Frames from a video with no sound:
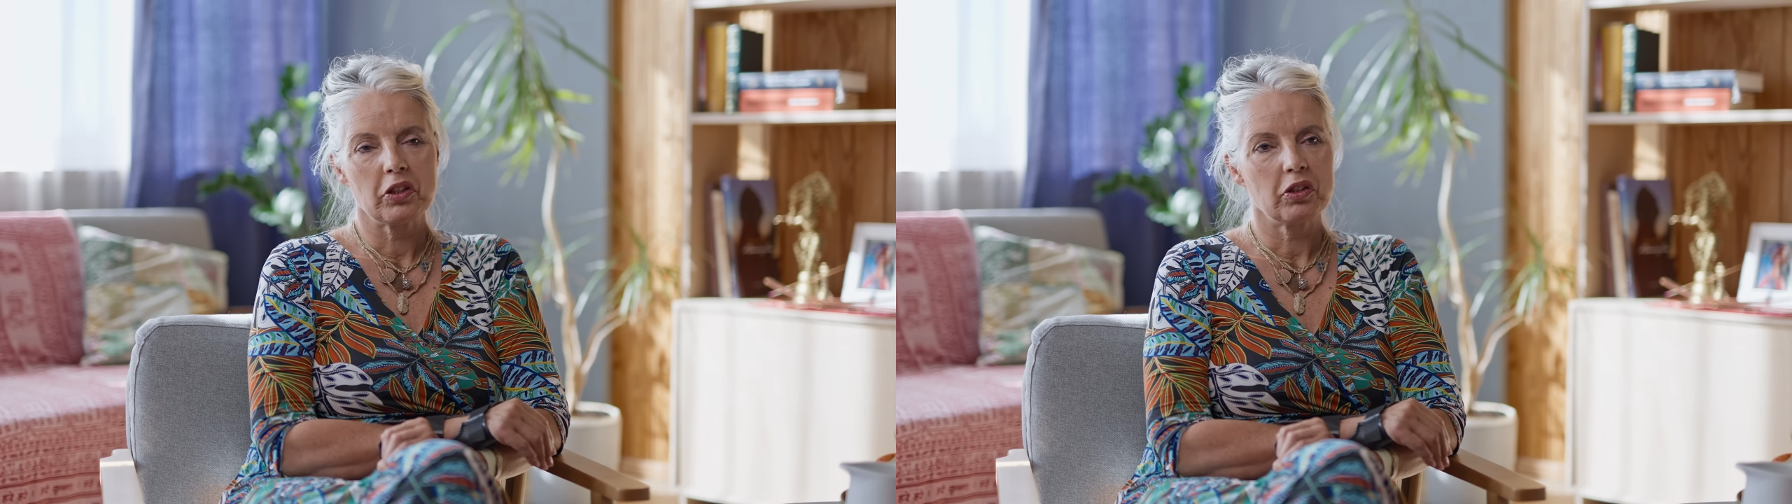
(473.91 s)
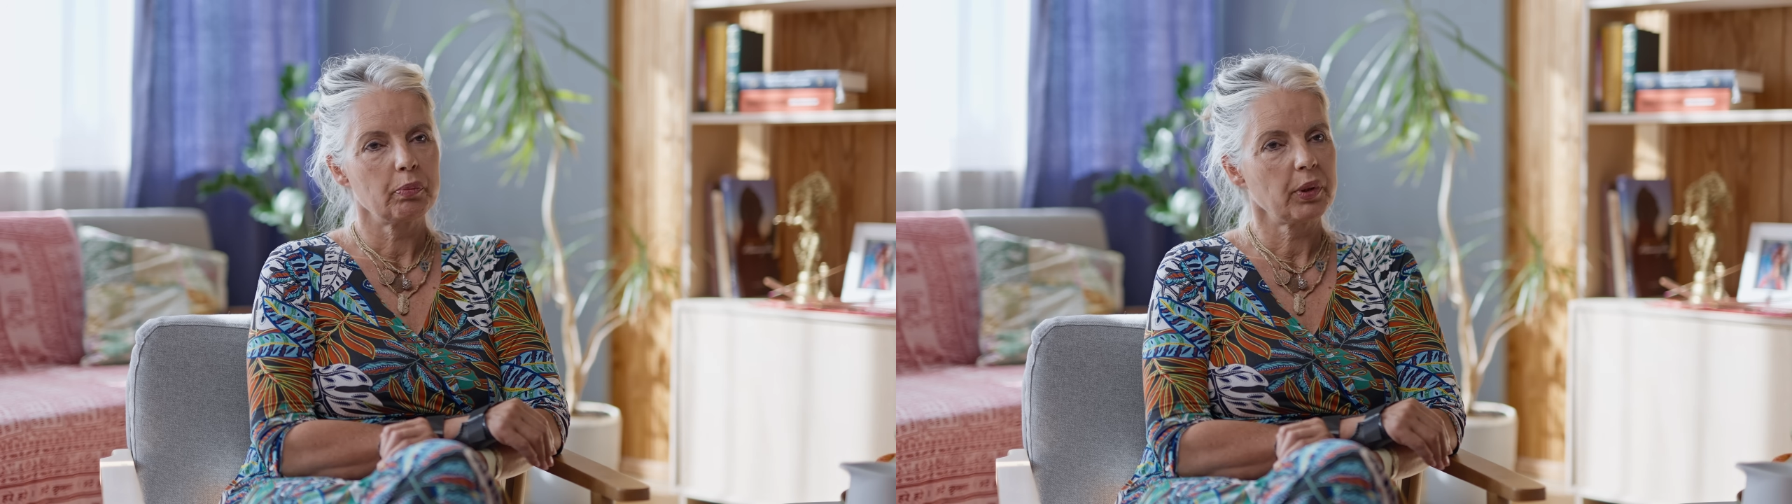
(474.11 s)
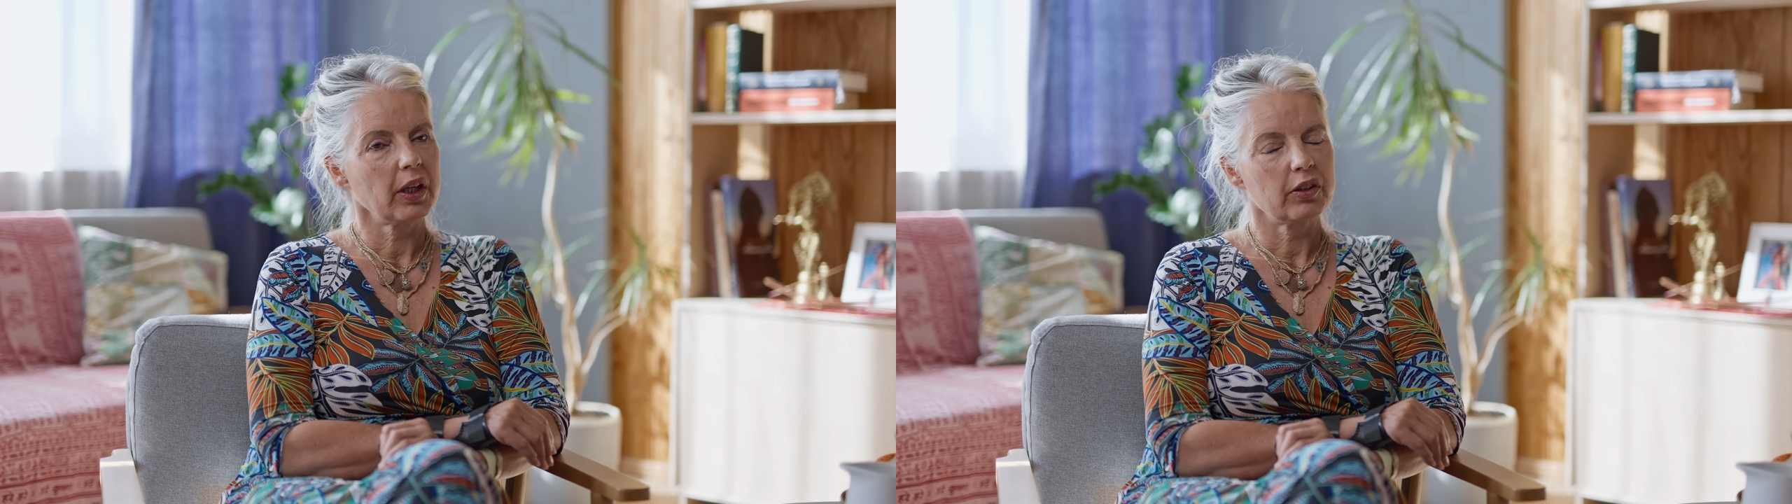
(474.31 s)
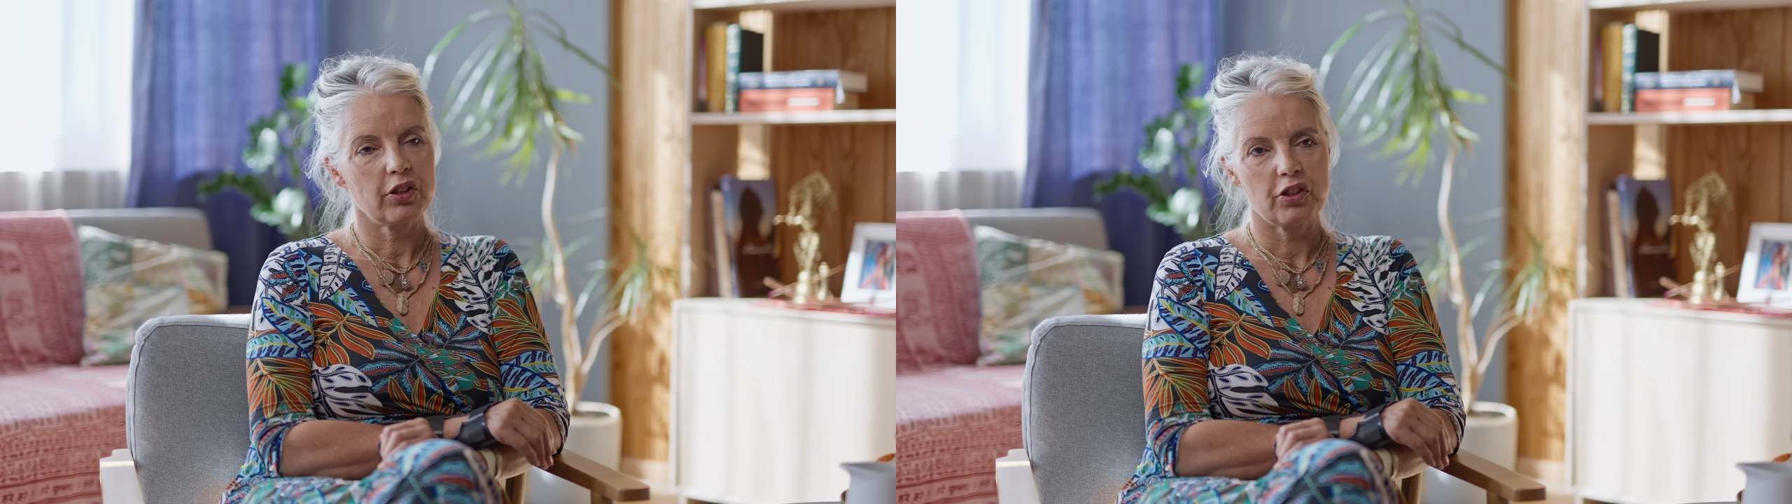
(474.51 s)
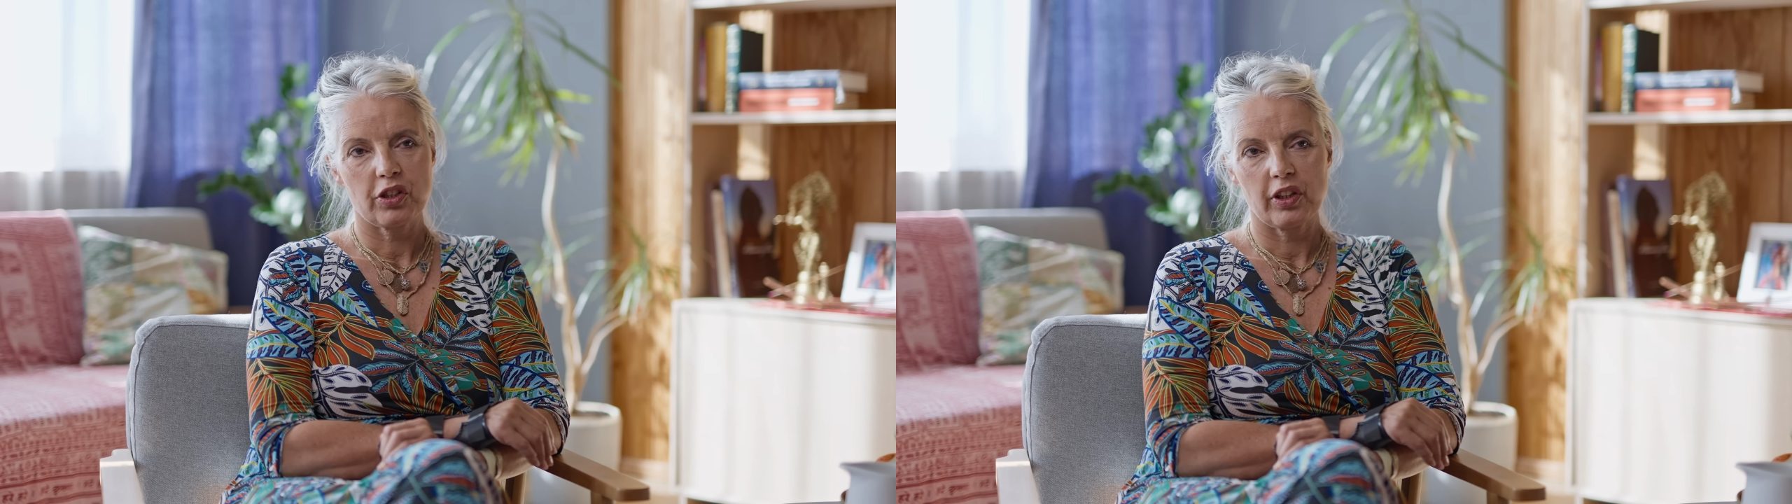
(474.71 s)
didn't pay
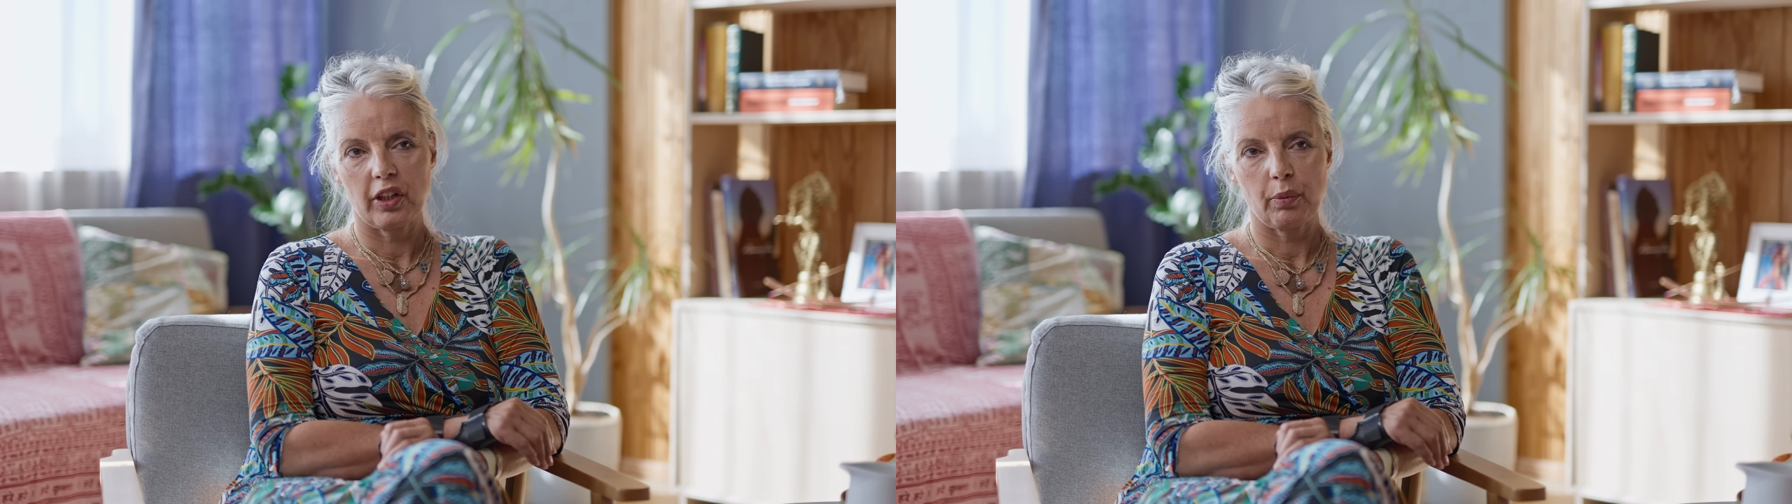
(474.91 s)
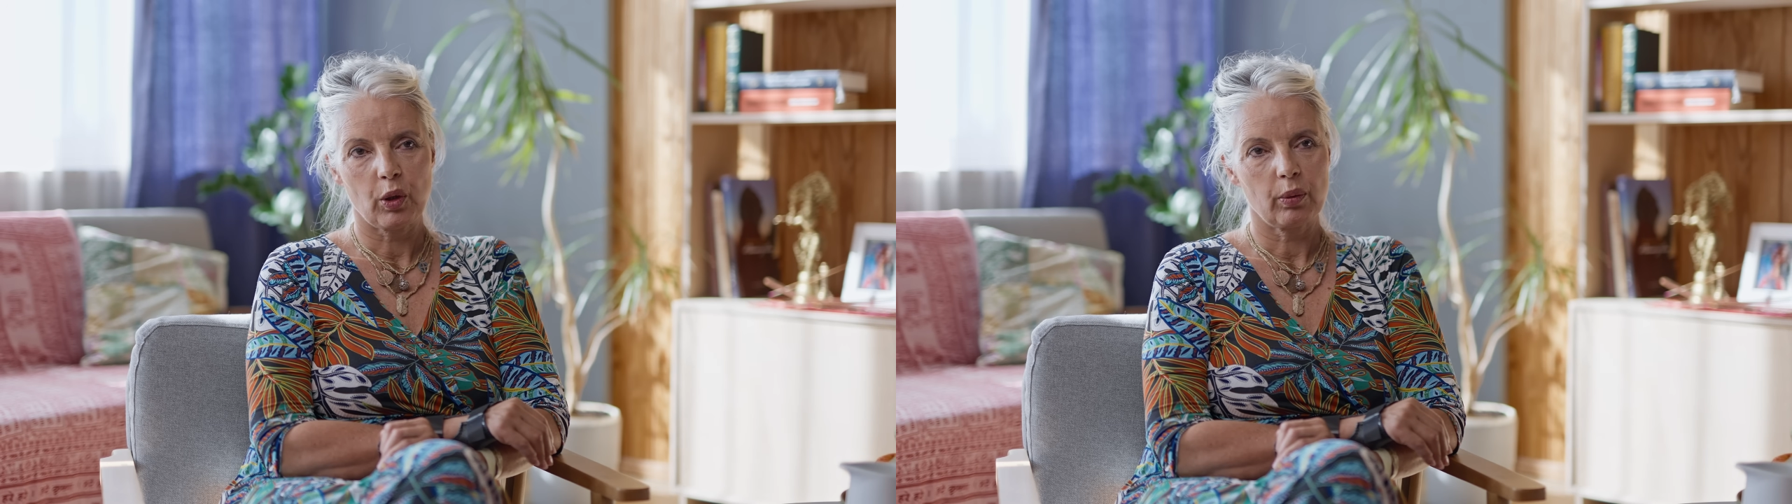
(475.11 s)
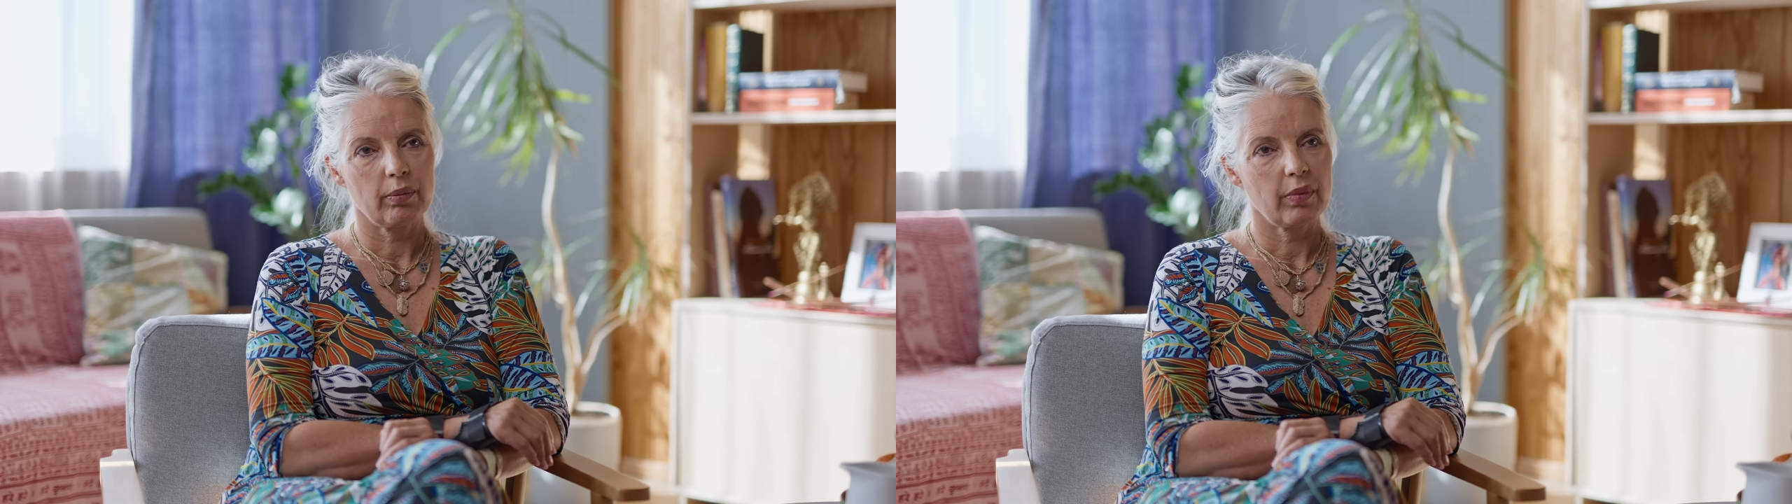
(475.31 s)
attention anymore.